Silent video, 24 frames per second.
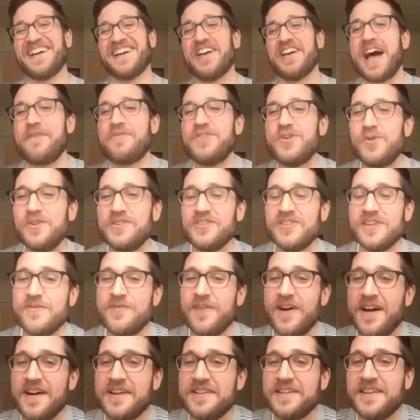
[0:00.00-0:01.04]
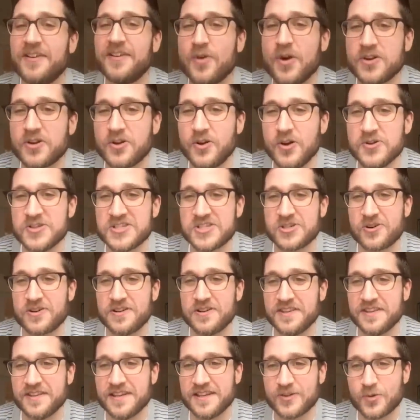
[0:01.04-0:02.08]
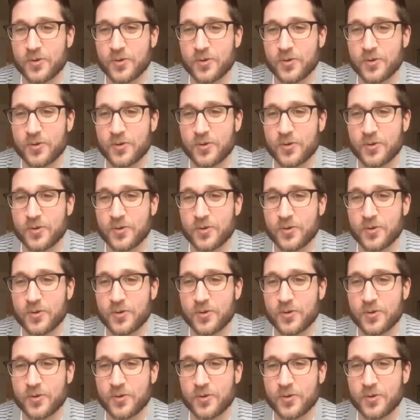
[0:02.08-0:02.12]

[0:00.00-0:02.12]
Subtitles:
Have you and Levon grown closer in